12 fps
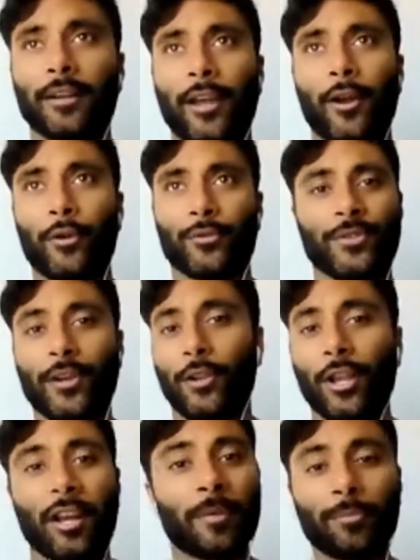characters that a
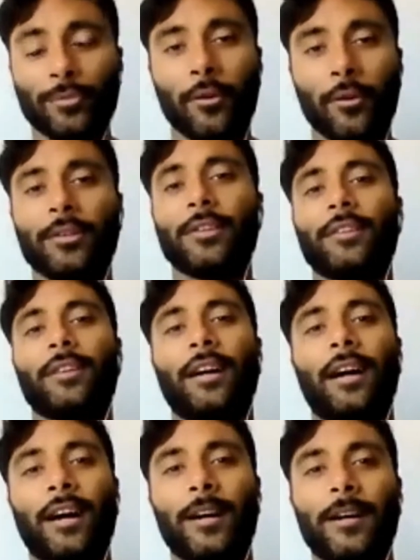lot of people know,
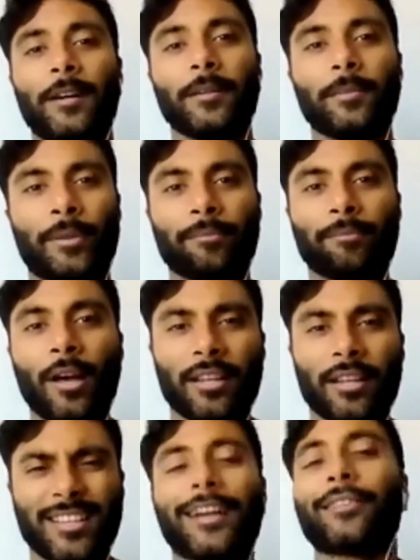but
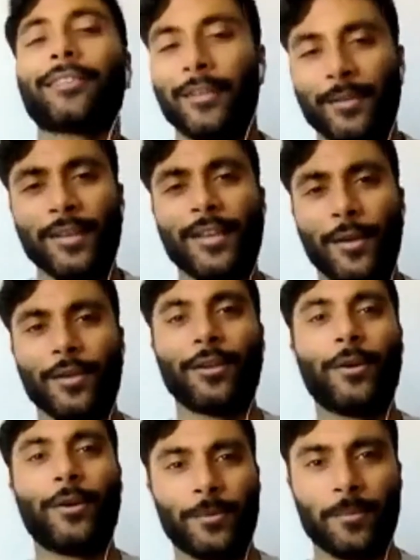not exactly as how they
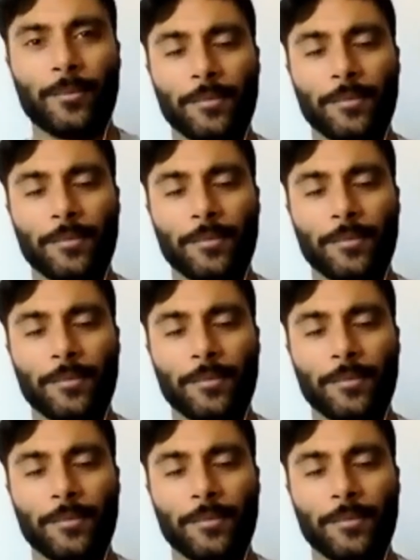know them.